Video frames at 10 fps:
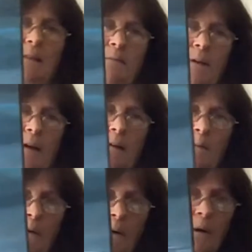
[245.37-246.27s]
is
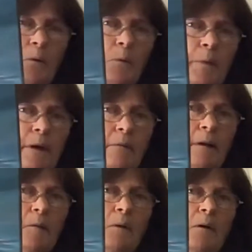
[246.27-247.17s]
available, will be
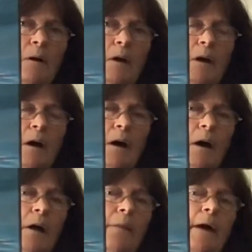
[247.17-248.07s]
available
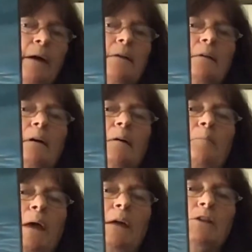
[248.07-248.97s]
on that
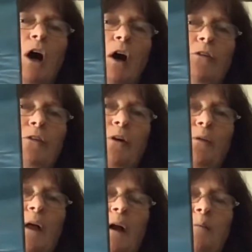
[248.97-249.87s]
page also
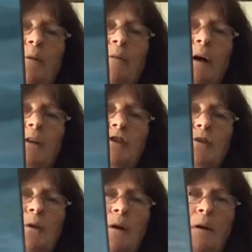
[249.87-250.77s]
that I'll provide
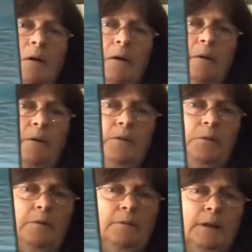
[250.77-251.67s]
you. There's a
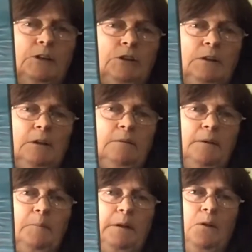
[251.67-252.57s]
reflection of
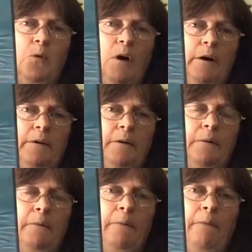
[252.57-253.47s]
him in the water.
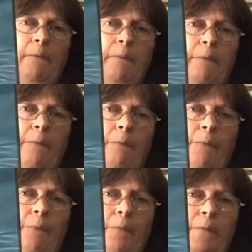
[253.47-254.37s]

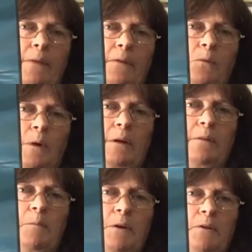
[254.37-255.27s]
His wings,
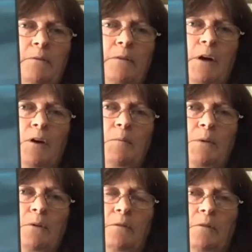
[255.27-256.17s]
these are very
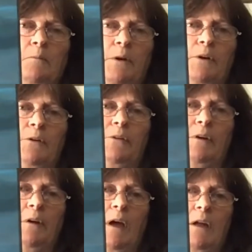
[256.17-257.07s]
beautiful birds,
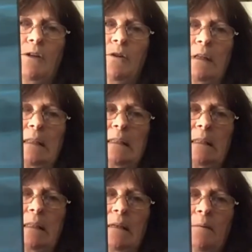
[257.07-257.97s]
and you can
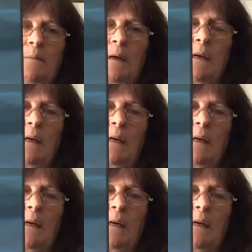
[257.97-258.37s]
see them